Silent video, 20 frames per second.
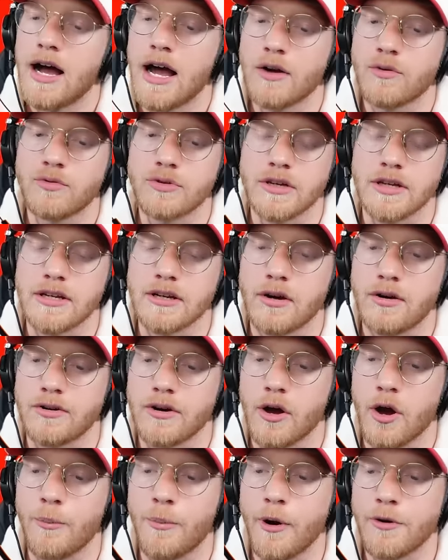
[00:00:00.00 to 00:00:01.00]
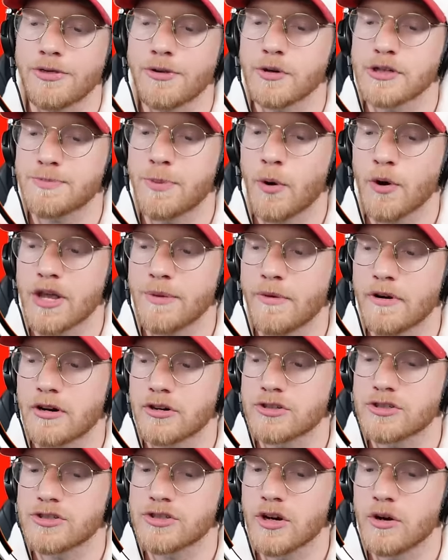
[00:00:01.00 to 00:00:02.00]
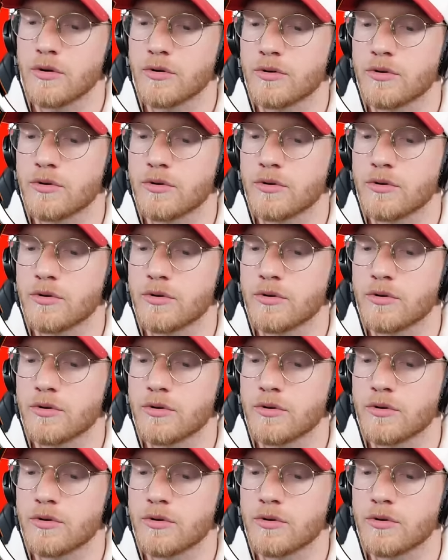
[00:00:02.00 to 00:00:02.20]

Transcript: I really don't know. Both those Pokemon are so